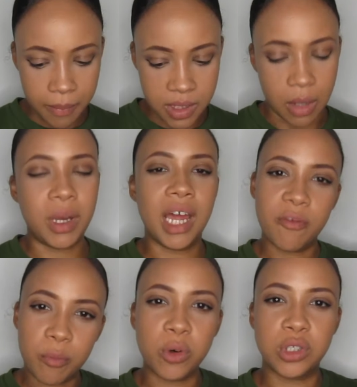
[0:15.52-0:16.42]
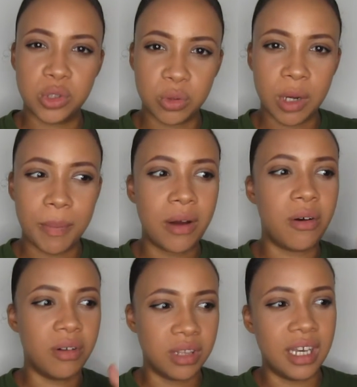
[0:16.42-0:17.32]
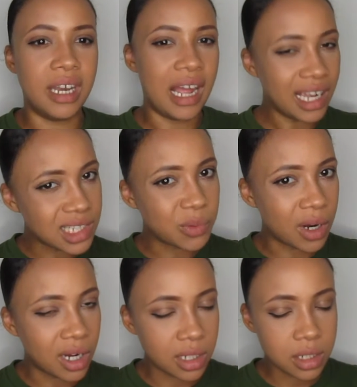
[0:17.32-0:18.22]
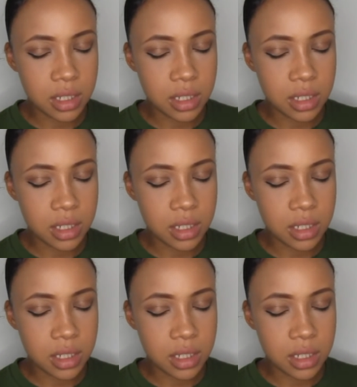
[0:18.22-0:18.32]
So I want to have more to talk about on the next one,